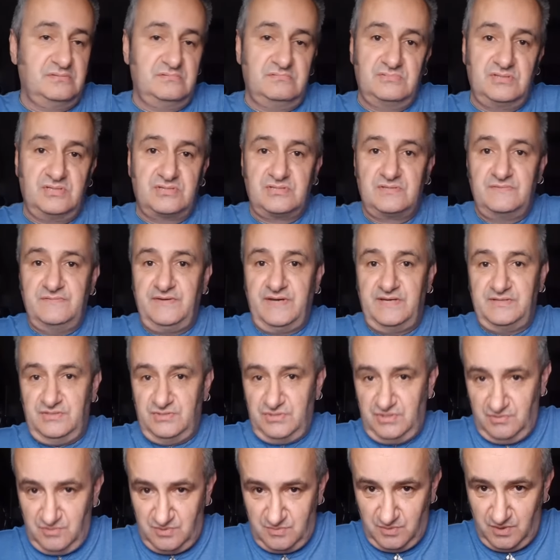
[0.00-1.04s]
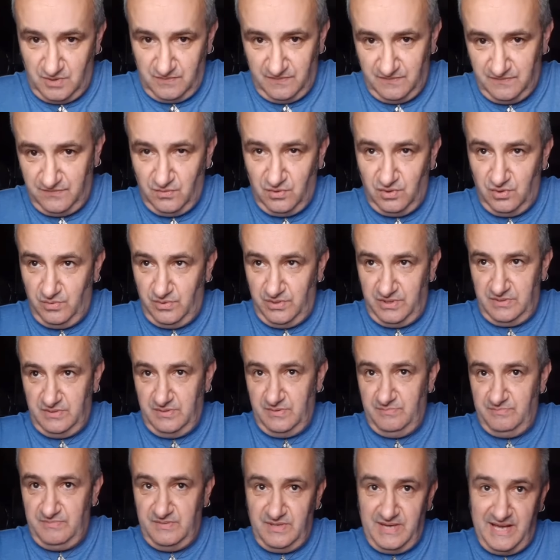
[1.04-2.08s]
just the fact that she was moving forward
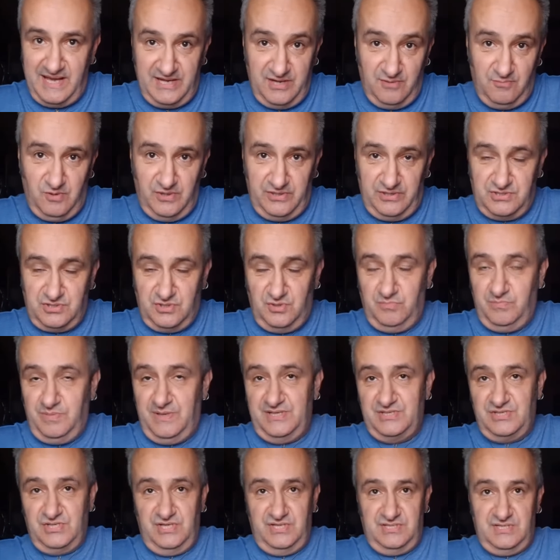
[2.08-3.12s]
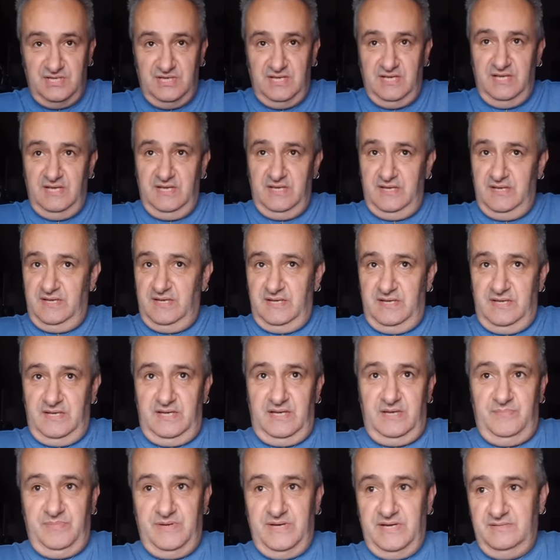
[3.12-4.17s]
and landed 1 or 2 punches.
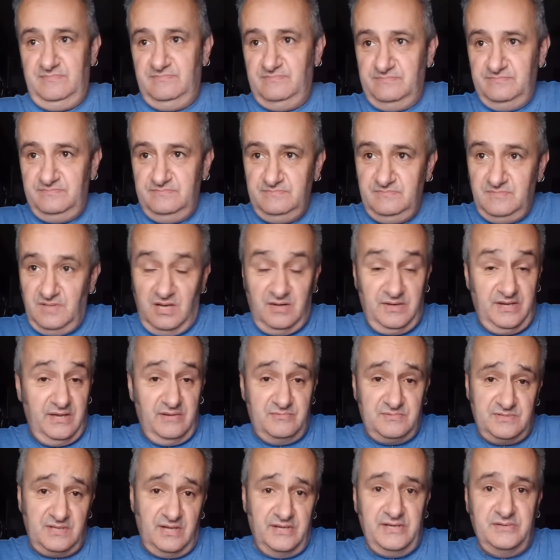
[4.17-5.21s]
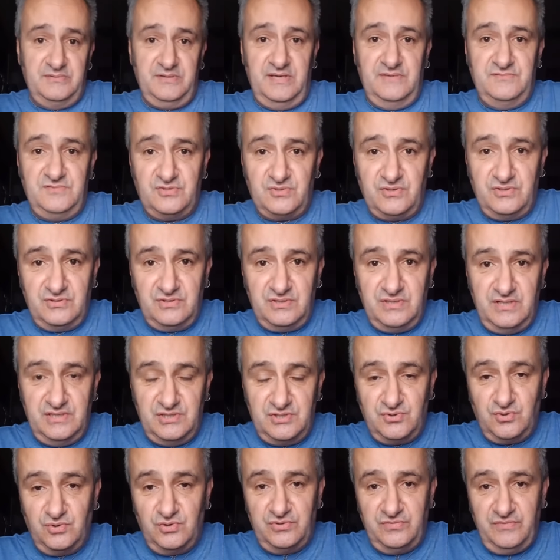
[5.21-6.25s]
But I don't give
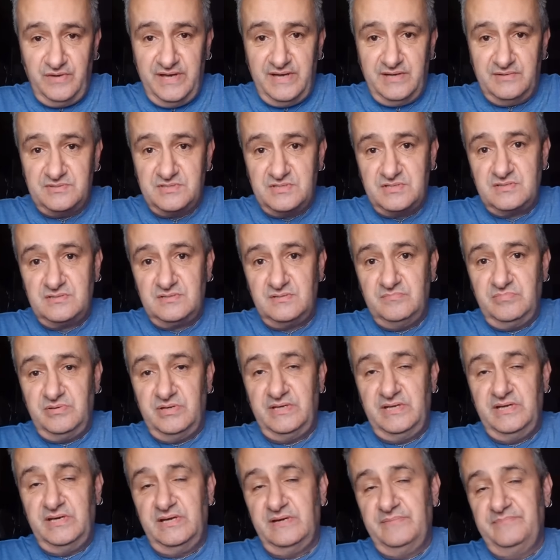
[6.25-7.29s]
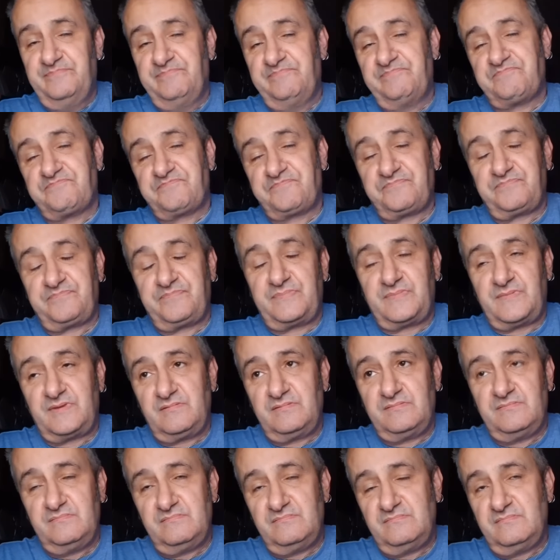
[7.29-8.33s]
drawn rounds. But
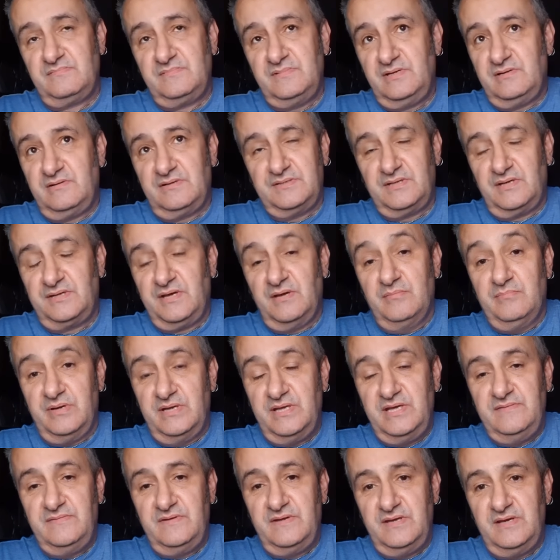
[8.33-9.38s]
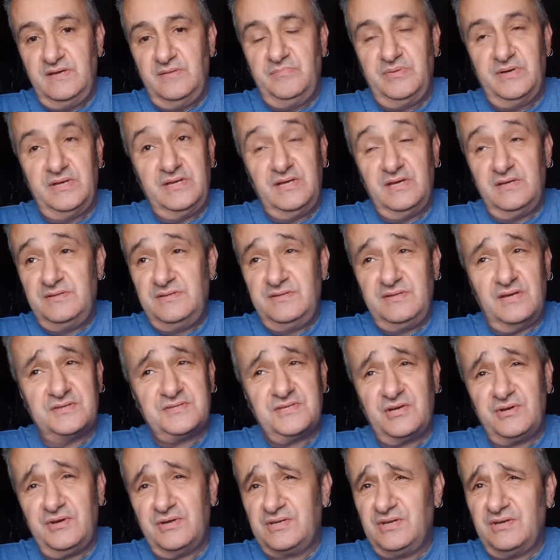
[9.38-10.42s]
you know, I don't believe in it. But
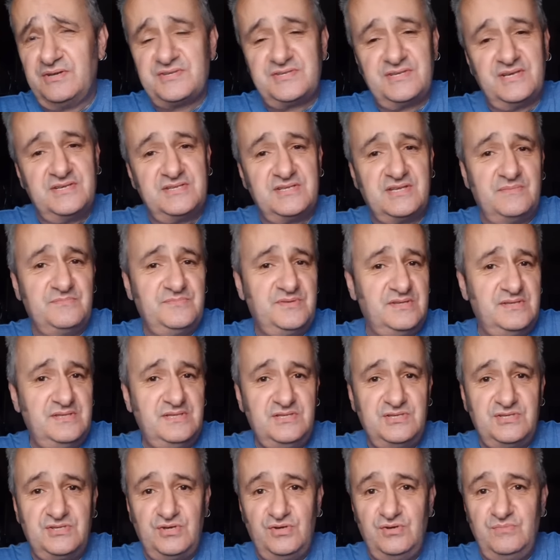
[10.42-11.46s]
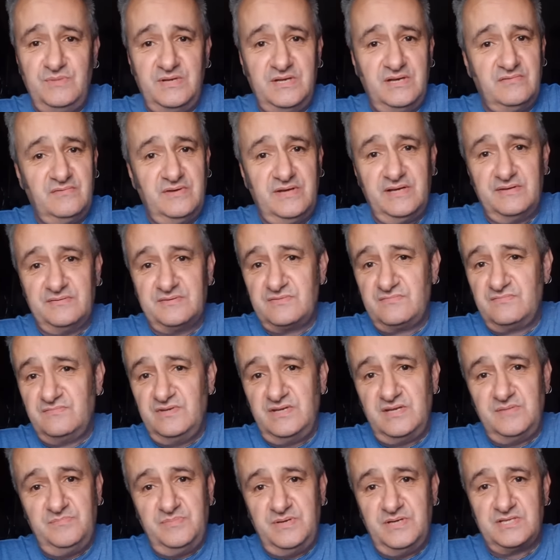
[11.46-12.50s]
I've got to say something. These 2-minute rounds
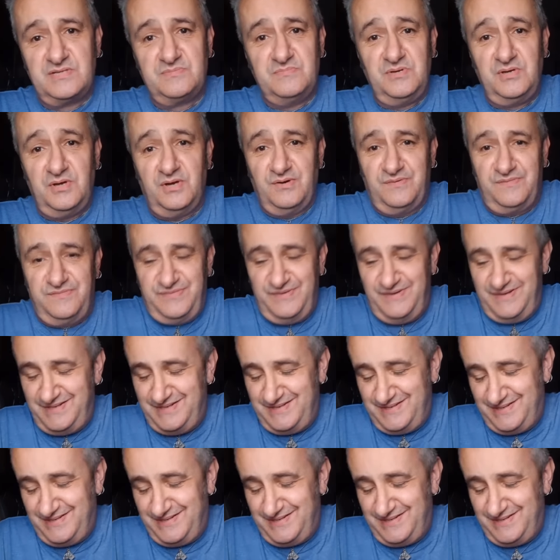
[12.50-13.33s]
really piss me off,